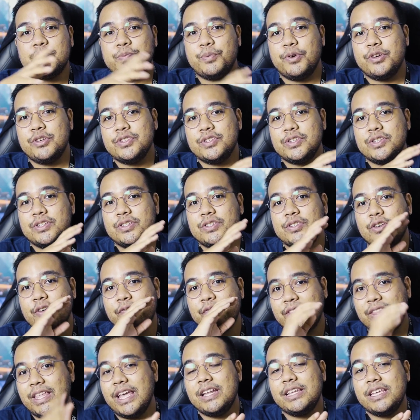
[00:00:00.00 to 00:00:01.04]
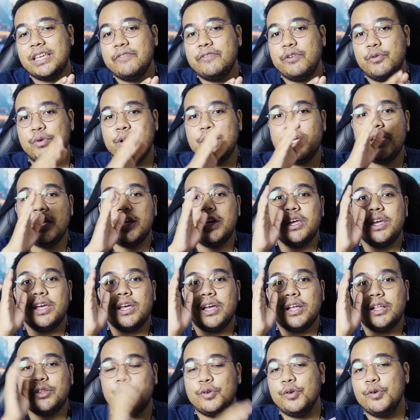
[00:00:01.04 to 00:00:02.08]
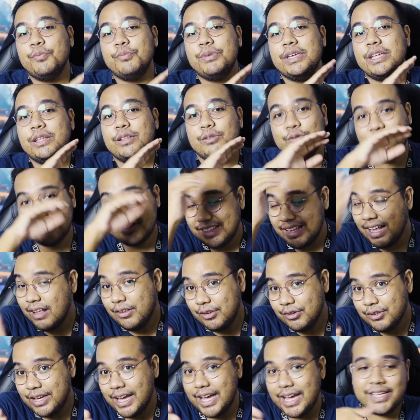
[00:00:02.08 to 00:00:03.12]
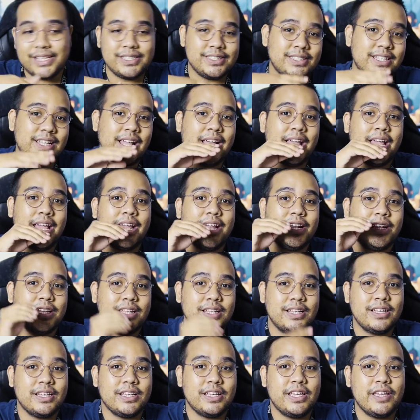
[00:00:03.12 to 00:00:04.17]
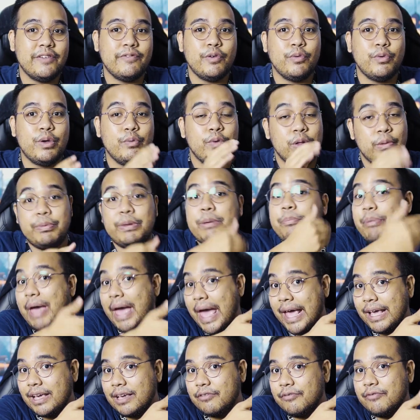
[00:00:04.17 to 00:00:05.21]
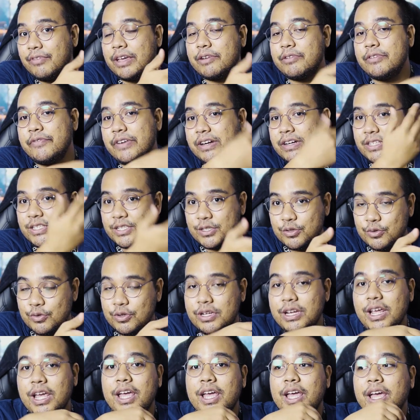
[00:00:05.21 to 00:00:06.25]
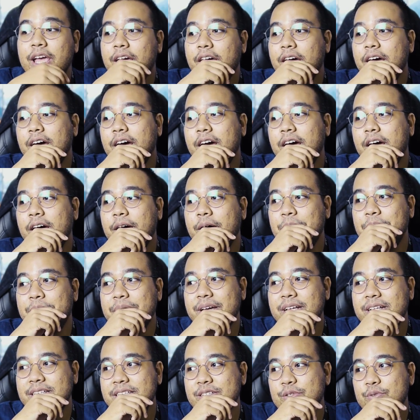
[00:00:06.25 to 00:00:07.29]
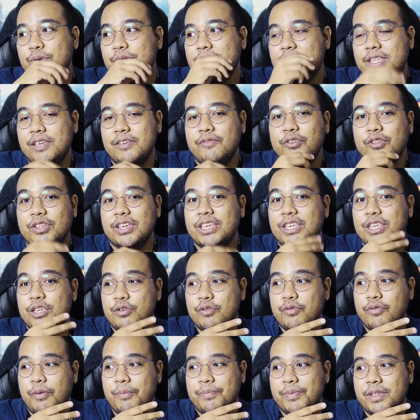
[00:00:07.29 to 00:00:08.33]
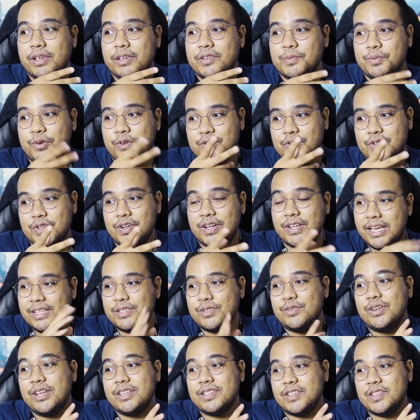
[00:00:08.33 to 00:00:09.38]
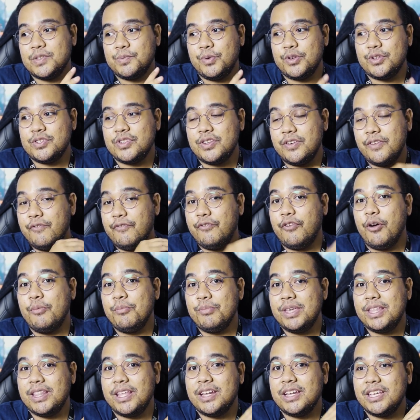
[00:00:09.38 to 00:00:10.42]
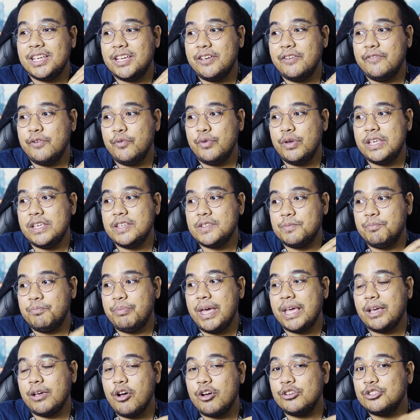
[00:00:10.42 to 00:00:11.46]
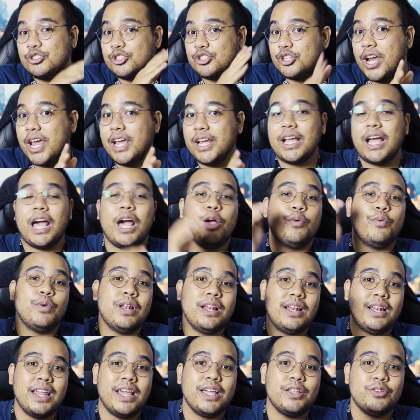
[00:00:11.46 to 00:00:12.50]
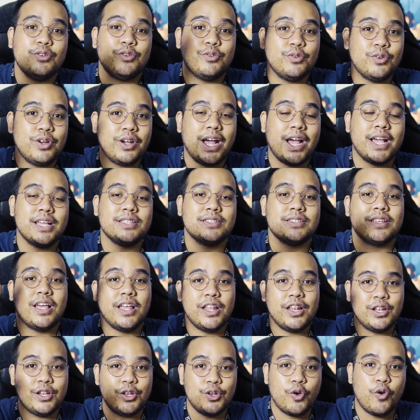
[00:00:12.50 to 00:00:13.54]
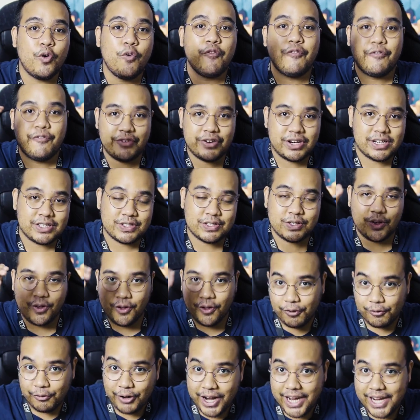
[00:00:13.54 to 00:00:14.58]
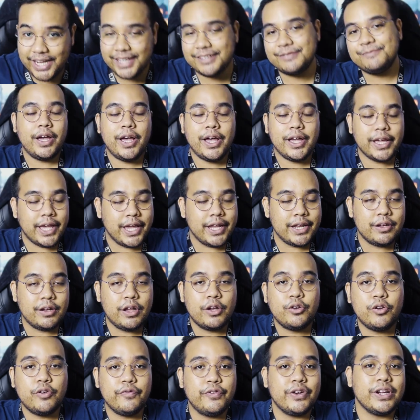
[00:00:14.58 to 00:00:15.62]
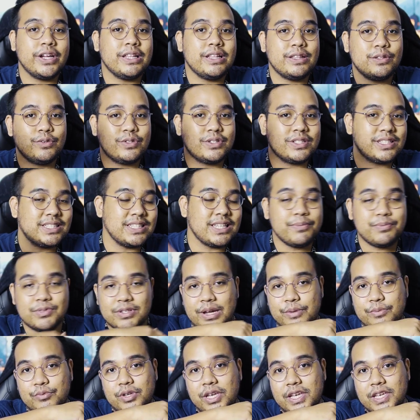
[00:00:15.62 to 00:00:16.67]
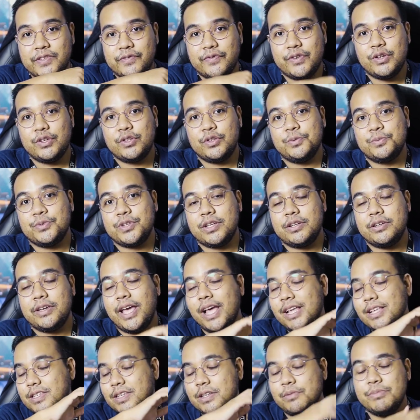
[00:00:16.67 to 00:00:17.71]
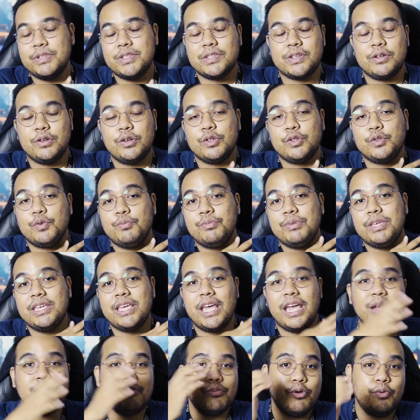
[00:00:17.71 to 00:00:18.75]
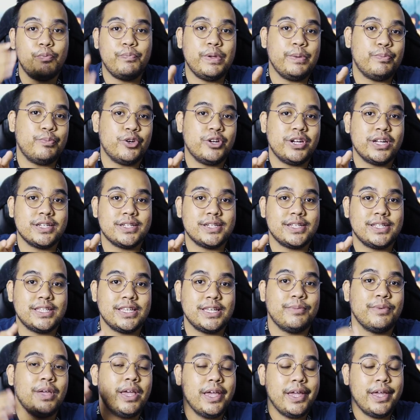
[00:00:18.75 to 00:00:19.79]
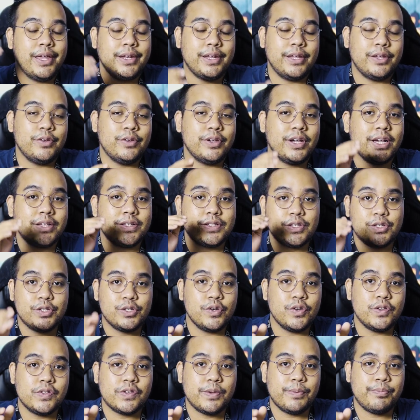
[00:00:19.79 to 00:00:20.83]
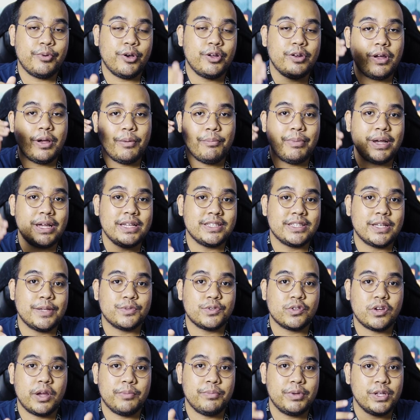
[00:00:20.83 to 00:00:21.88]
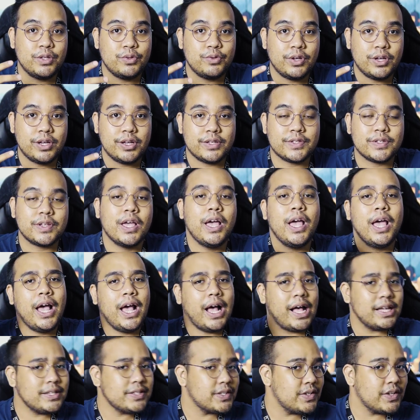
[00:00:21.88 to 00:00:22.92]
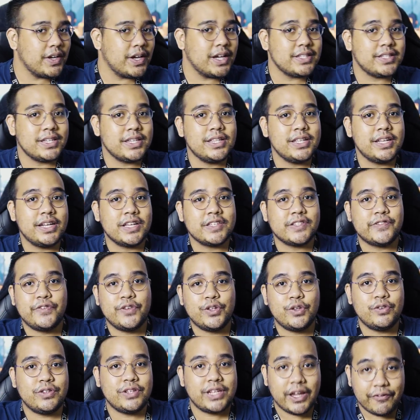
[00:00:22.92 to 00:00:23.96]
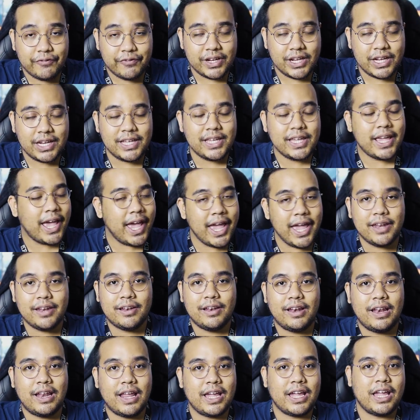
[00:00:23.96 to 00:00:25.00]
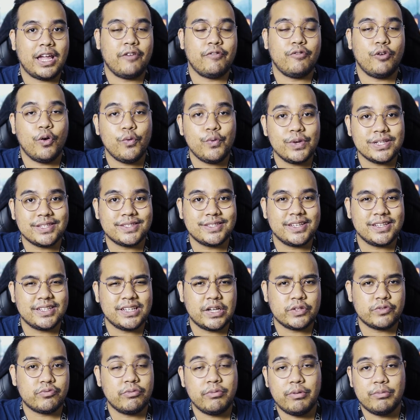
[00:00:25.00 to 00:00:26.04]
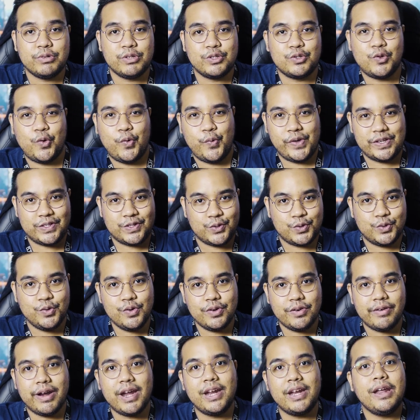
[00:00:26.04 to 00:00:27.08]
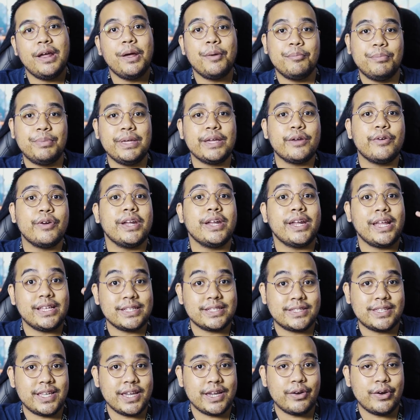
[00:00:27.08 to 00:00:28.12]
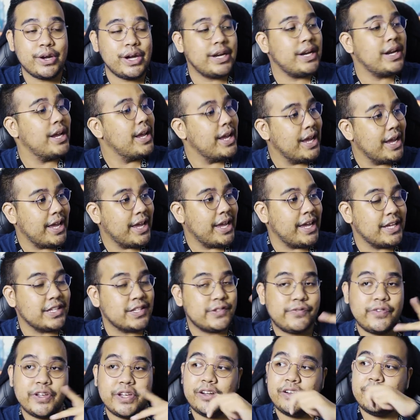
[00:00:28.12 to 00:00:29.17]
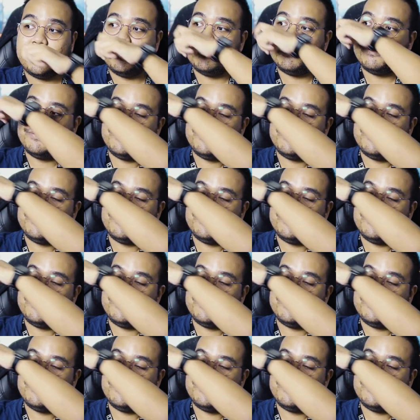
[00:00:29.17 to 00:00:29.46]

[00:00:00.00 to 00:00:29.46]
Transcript: sponsors of that giveaway told me to tell you guys that the giveaway will be back very very soon uh, but just waiting for the cue from the sponsor as soon as the sponsor informed me that the giveaway is back on track I will let you guys know first alright again don't forget to subscribe to HeyIt'sFir YouTube channel as it means a lot to me and BOPY production team that you guys show your support by subscribing to us I'll see you guys in the next video definitely and like I've always said guys remember to always do great be great and stay great HeyIt'sFir